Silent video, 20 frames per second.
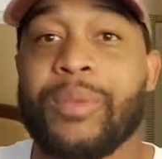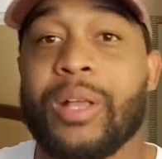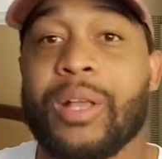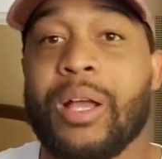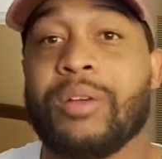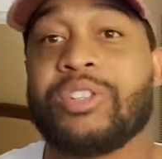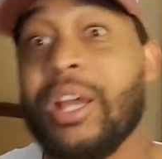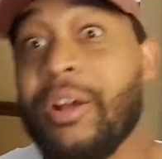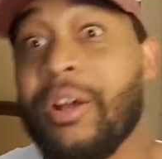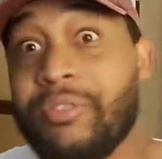
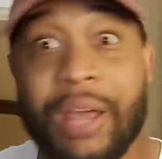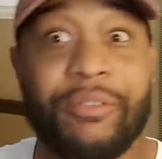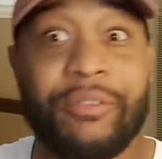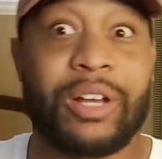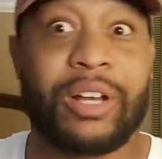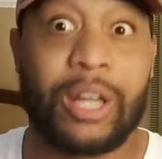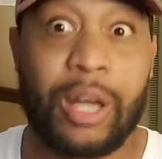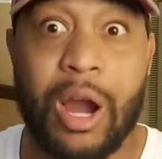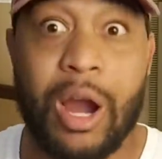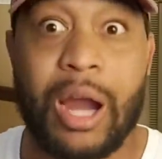Sheriff
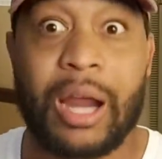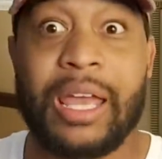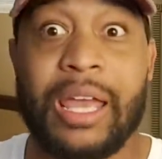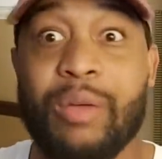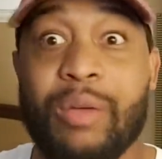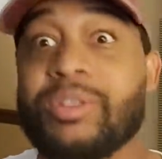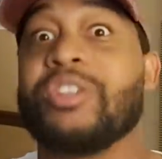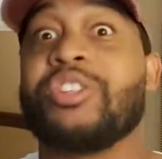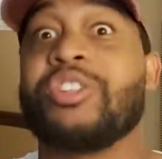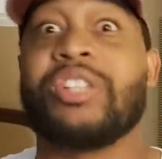David Clark, he
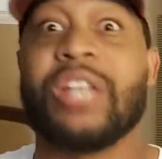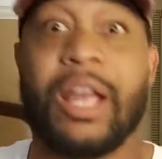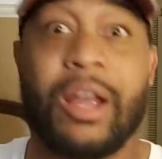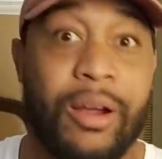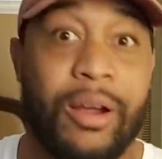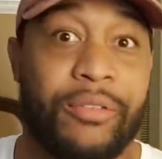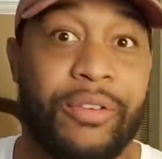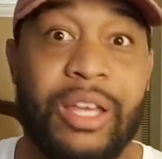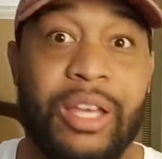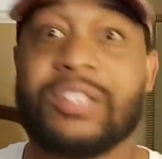was a
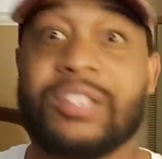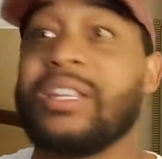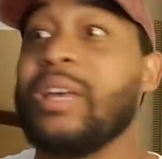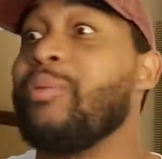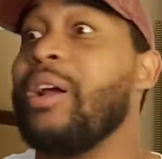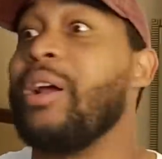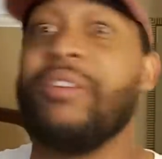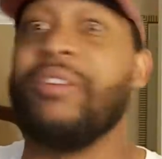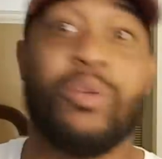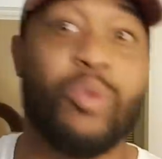sheriff. He could say
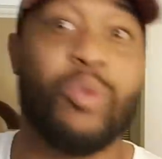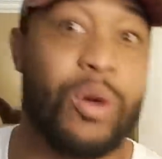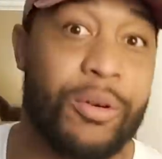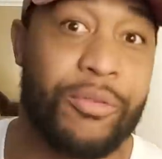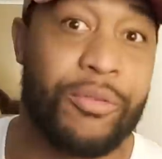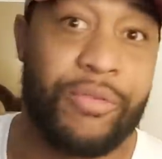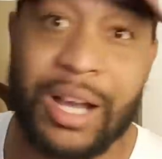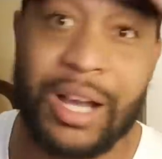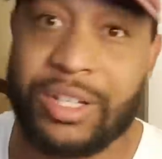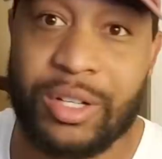whatever he wanted
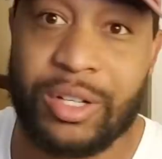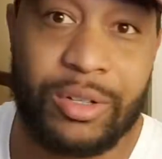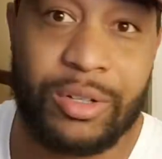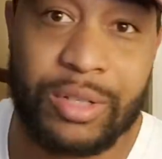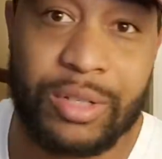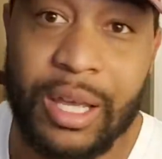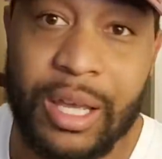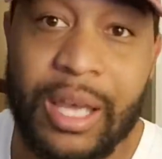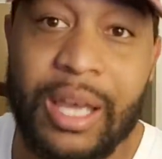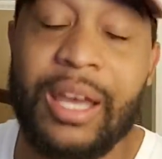on Fox
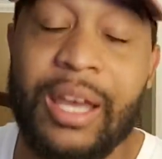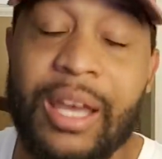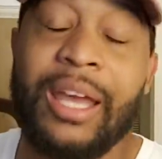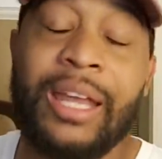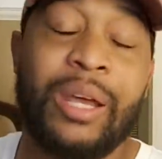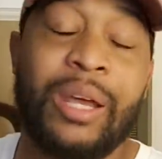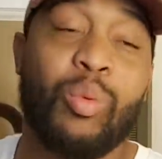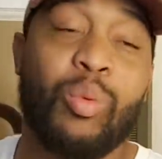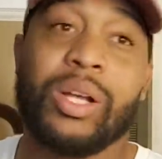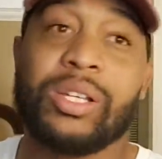News,
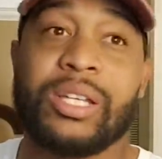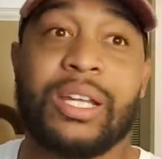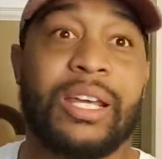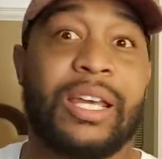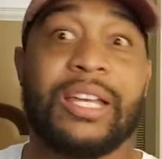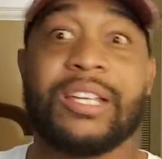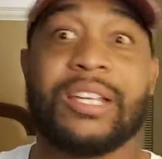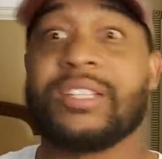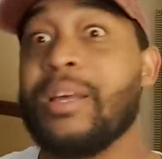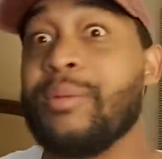and it wasn't
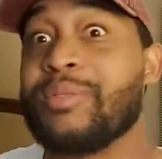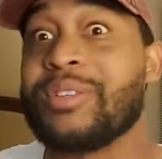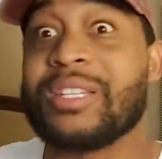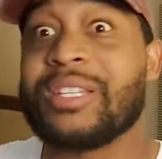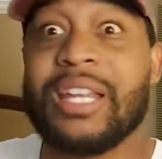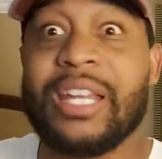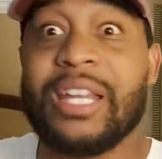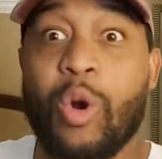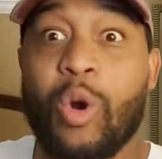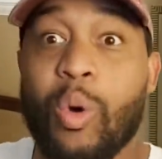against some
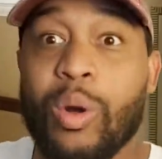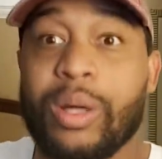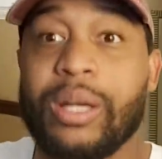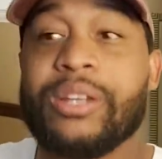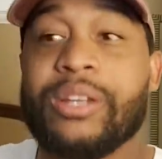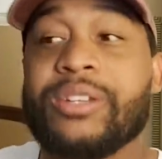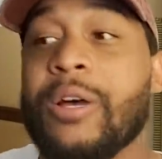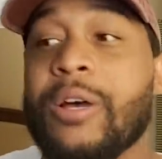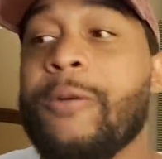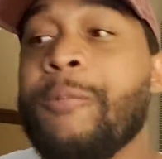city
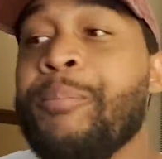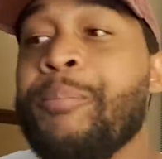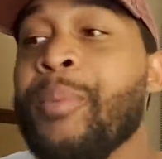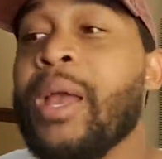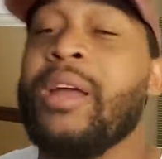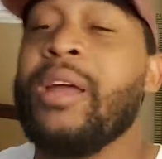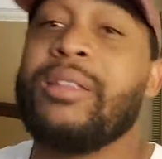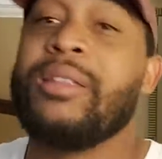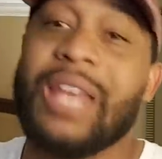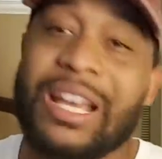ordinance. So
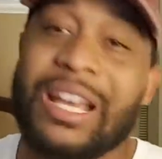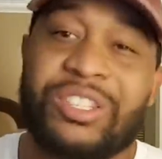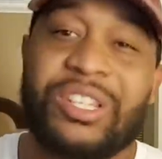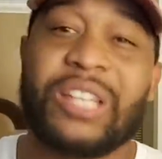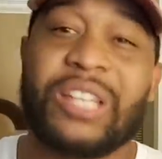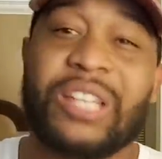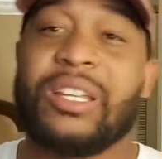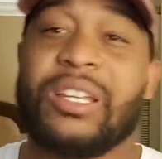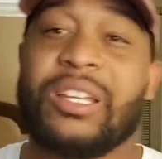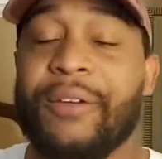that's
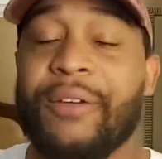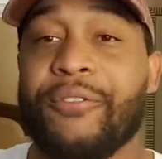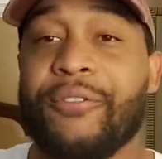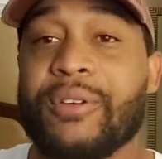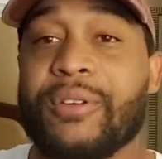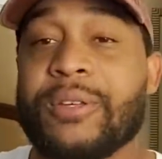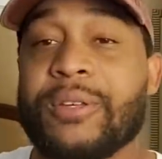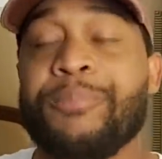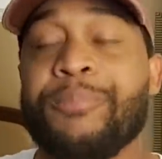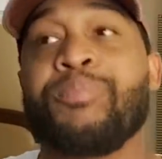just the
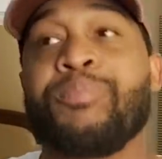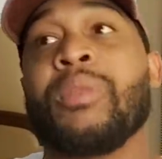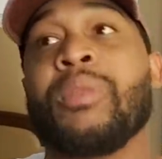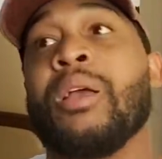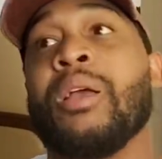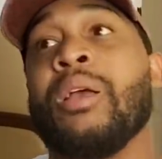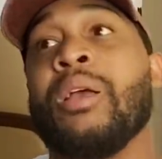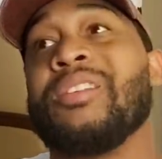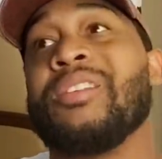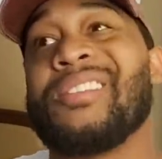difference.
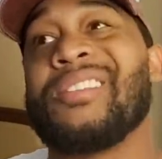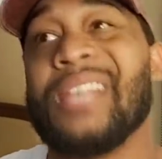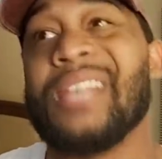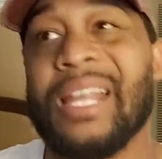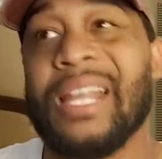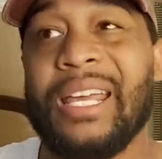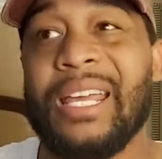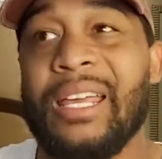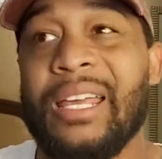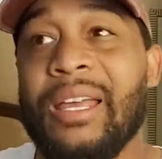
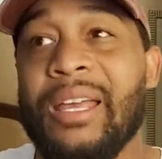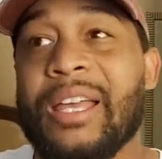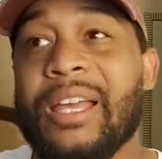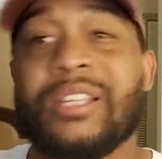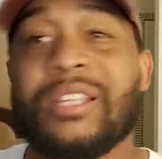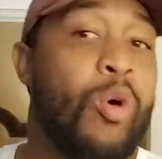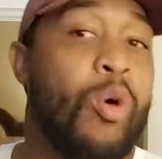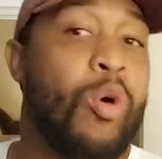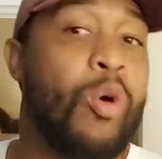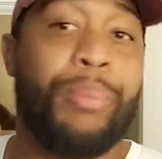City
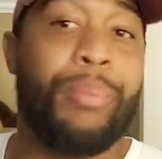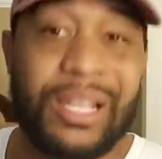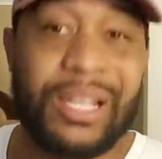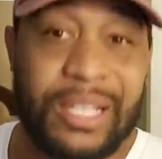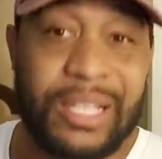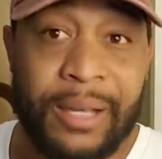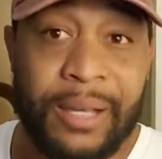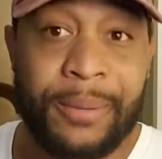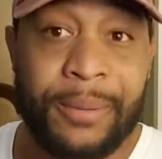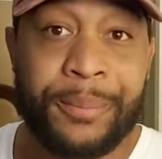is more
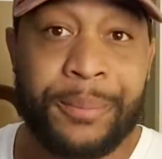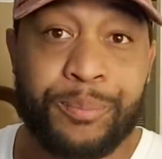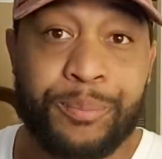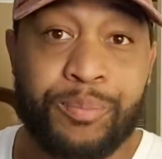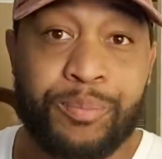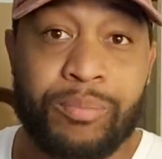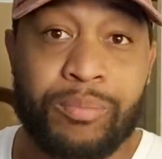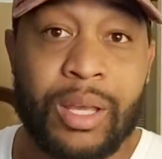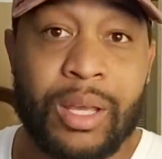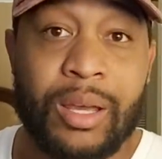busy.
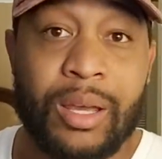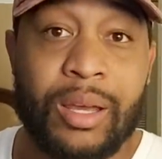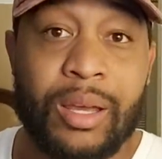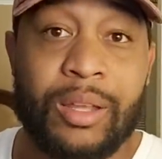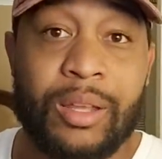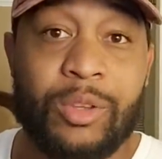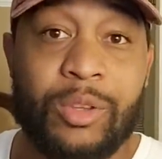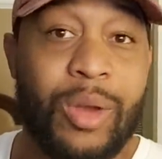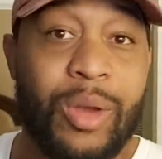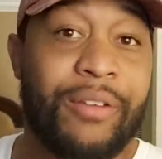
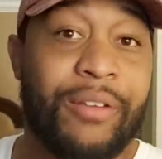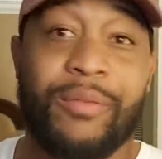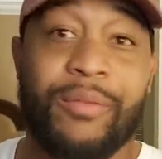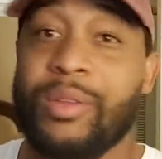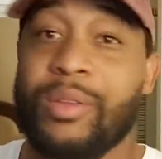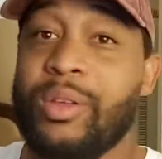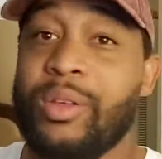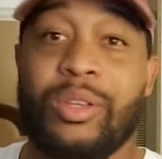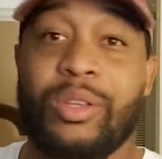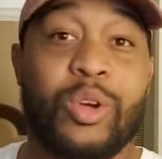You're
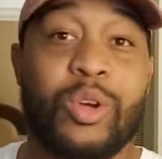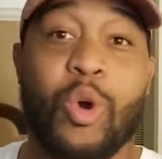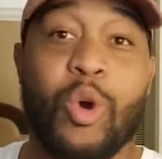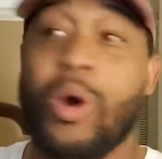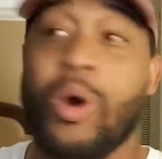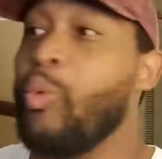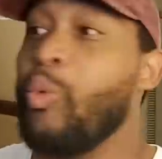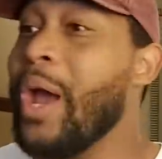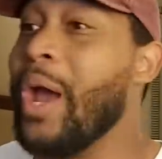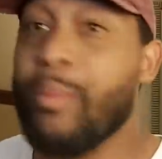
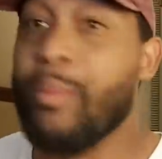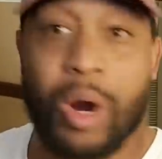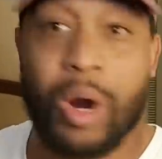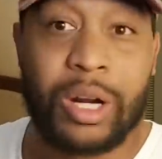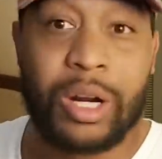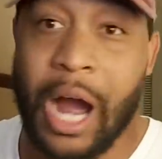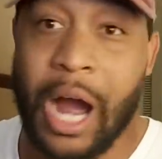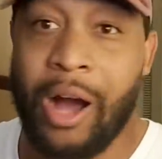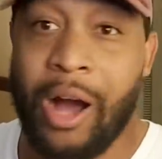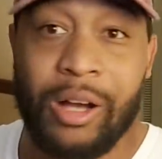going way more
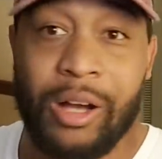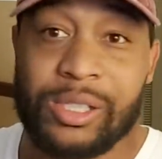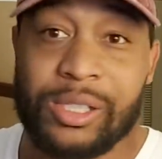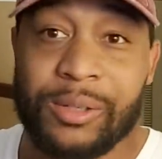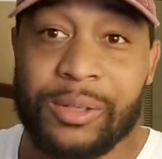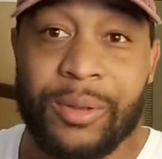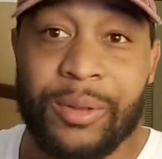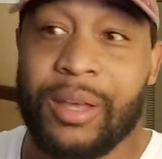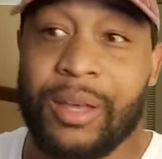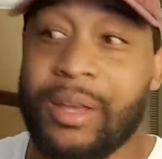calls,
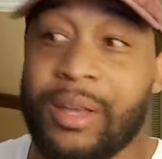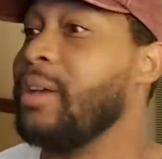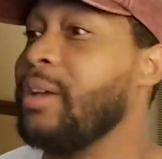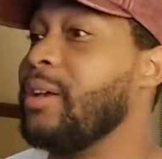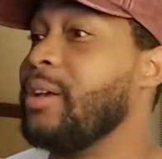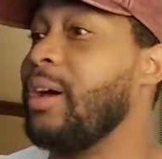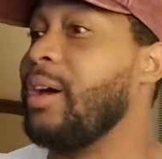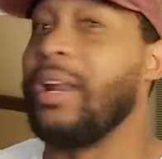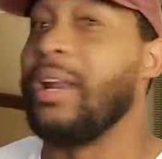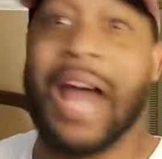
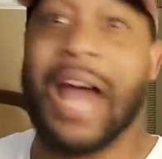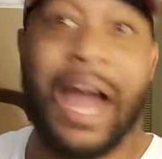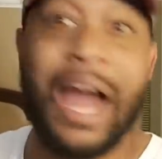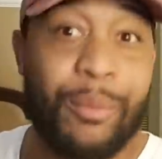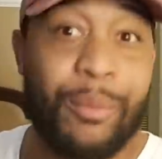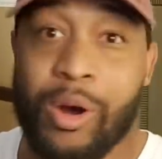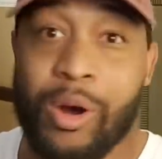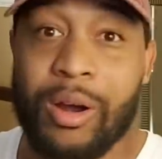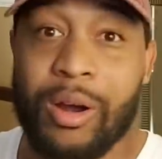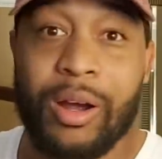a lot
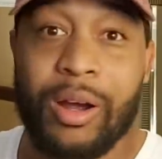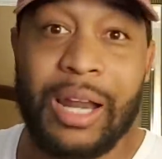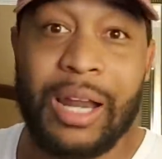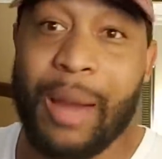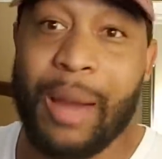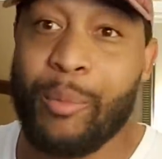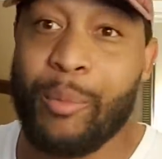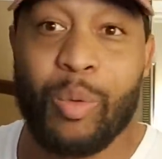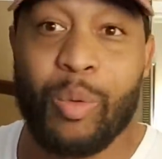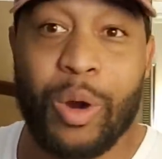
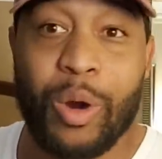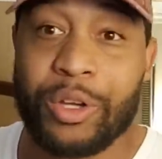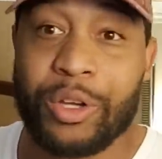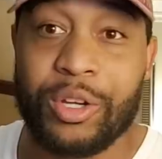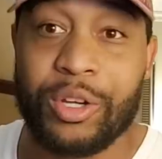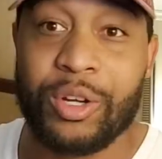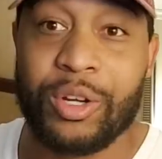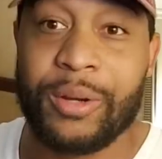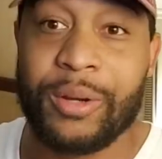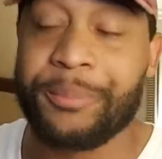more work you're
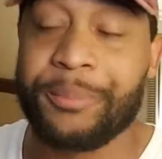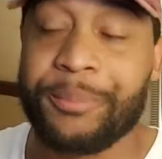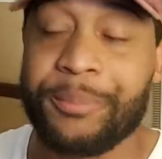doing.